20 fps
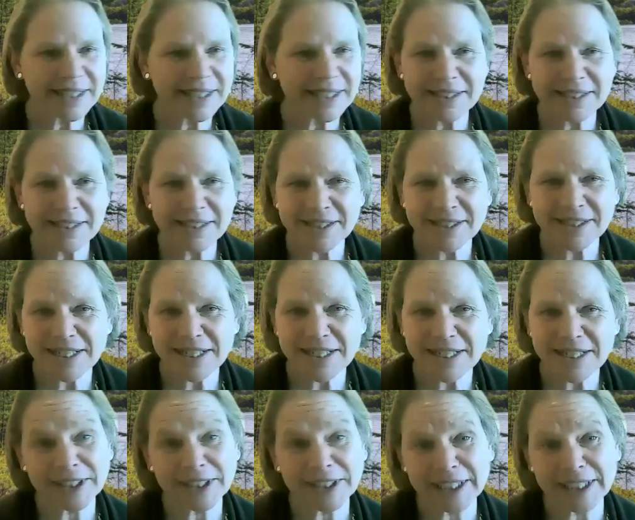just be
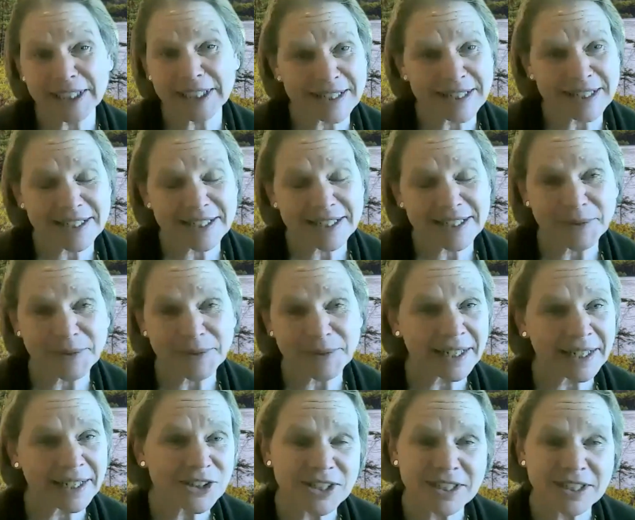curious,
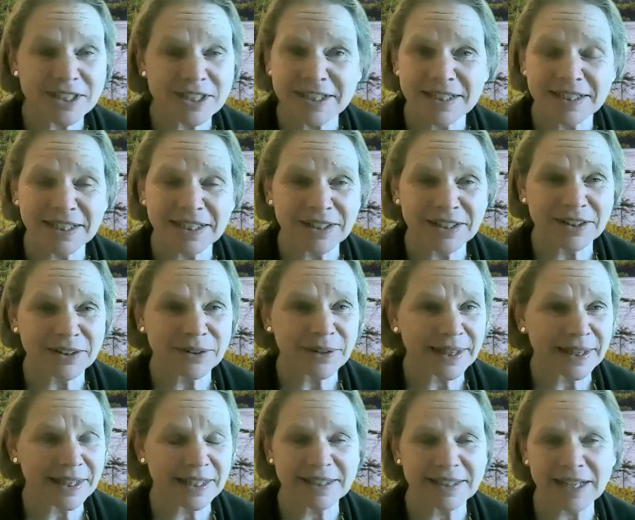right? Just you know, I
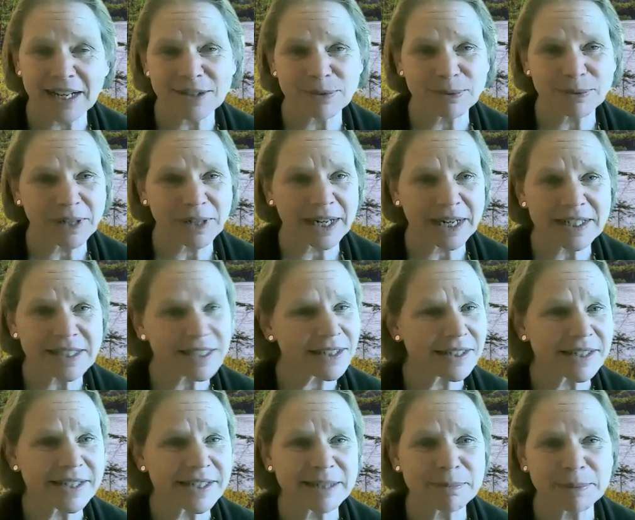think that's where I
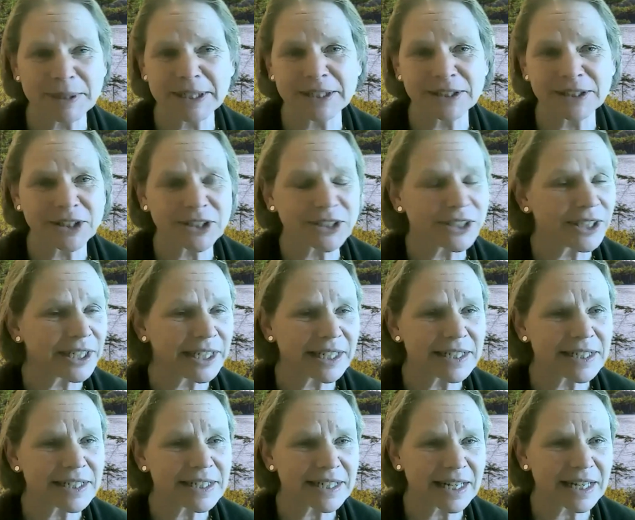started being
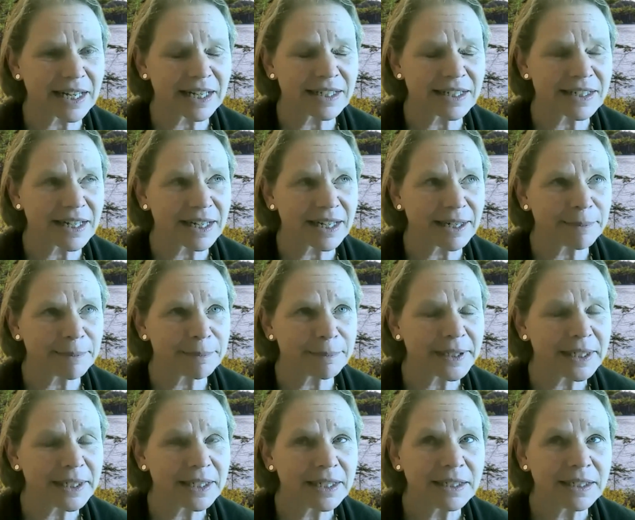curious and. Um,